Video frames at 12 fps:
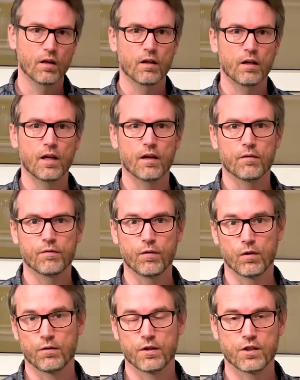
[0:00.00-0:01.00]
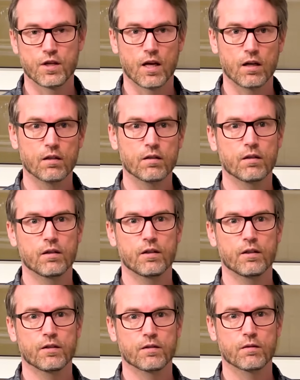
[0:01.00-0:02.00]
Yeah, follow the channel,
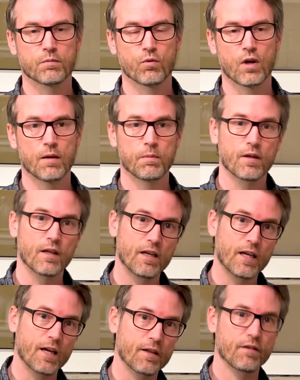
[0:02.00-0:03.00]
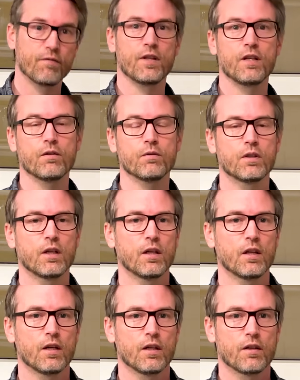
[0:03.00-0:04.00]
subscribe and like the video.
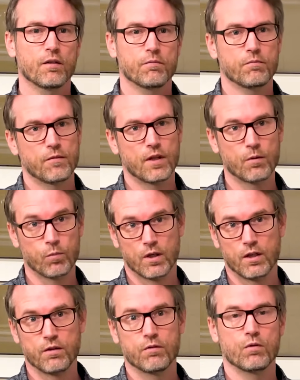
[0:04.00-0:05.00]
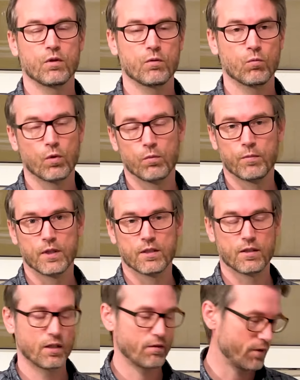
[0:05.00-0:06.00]
That way you won't miss
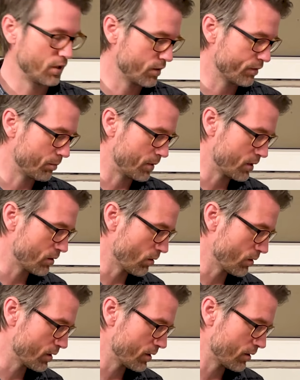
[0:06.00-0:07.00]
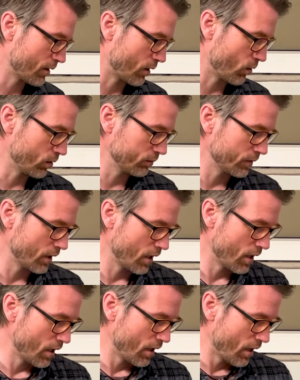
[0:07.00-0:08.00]
any videos from Beerstories at all.
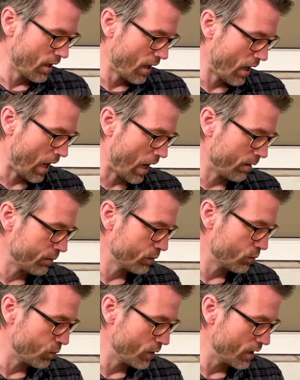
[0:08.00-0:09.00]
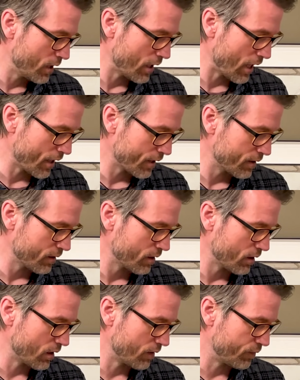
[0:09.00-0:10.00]
I would really like
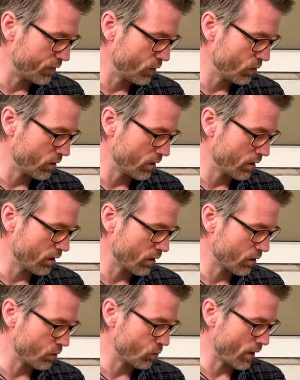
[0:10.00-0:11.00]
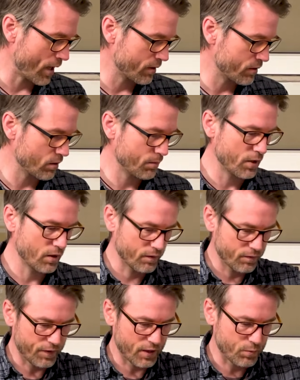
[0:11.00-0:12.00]
if you could write to me on
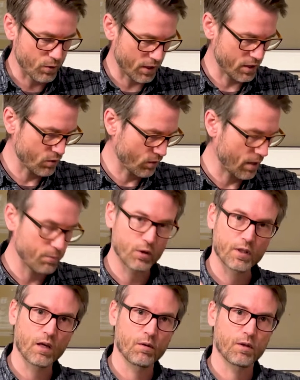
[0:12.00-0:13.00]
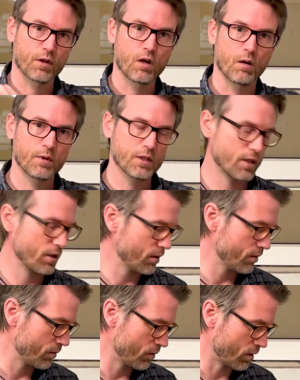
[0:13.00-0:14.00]
Facebook, Instagram, or down in the comments here
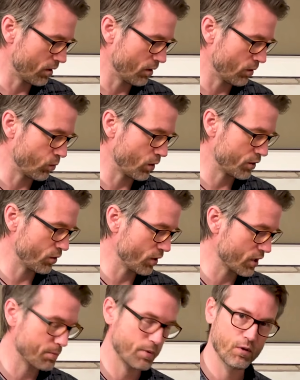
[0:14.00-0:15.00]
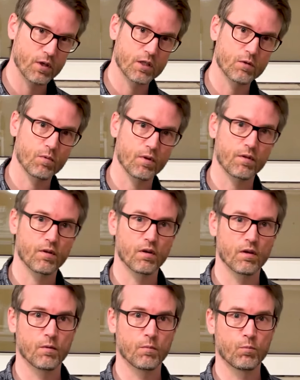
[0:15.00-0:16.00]
what your experience with
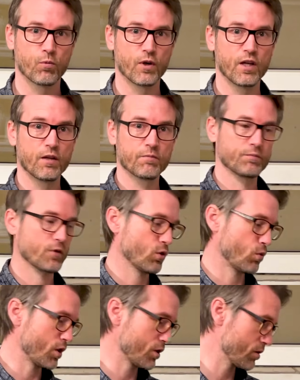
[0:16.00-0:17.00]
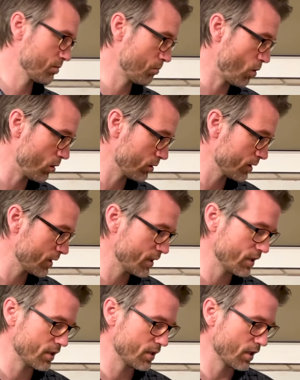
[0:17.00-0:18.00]
pre-crushed malt
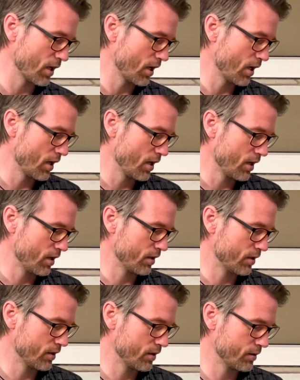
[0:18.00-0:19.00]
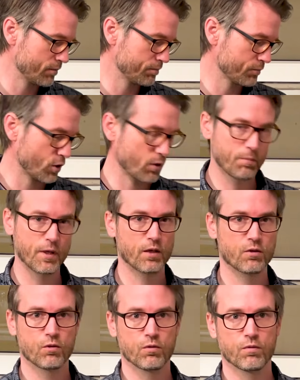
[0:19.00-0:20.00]
is compared
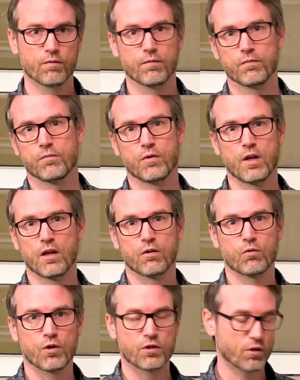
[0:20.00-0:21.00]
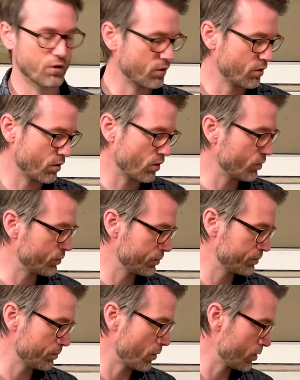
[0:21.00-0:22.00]
to, yeah, crushing your own
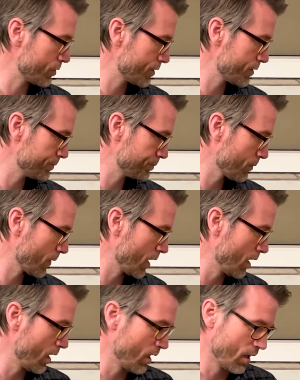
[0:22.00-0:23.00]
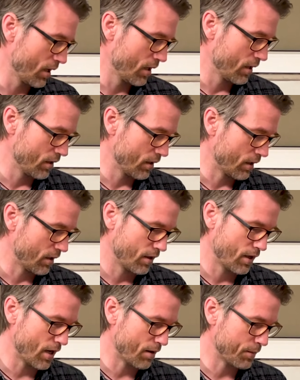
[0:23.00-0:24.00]
malts.
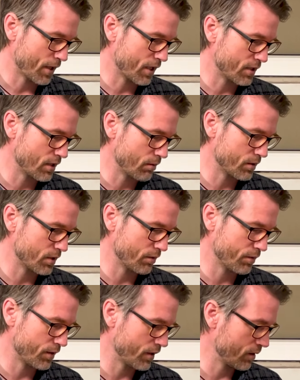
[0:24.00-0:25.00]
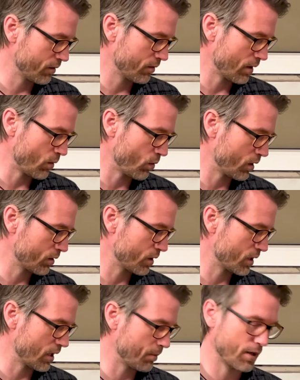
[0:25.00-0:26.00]
Yeah, I guess that was everything I wanted to
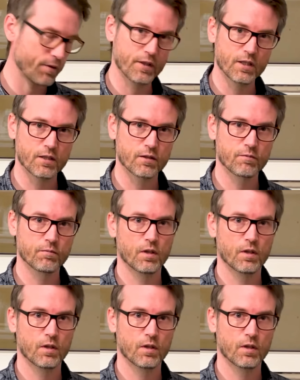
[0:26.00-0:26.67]
say about this.